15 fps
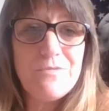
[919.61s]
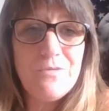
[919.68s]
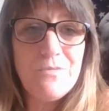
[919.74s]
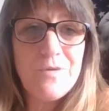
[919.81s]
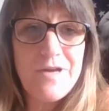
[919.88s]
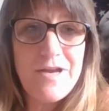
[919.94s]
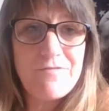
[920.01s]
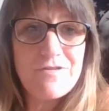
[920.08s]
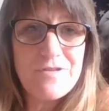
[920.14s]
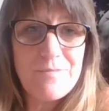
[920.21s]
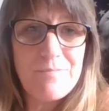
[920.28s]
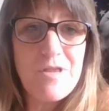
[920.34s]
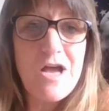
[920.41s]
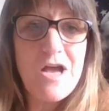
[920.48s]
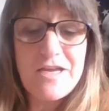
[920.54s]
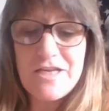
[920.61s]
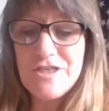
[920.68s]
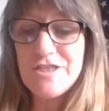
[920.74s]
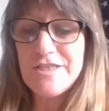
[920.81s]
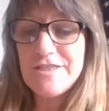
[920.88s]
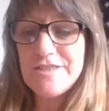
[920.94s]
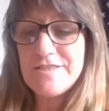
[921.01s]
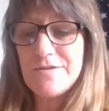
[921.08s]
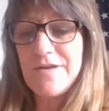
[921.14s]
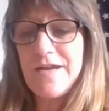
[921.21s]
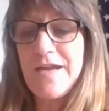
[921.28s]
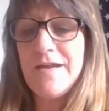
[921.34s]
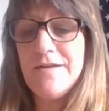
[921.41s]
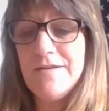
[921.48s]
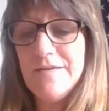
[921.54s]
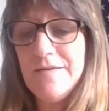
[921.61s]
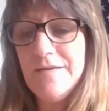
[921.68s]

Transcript: whatever the blockage is, okay?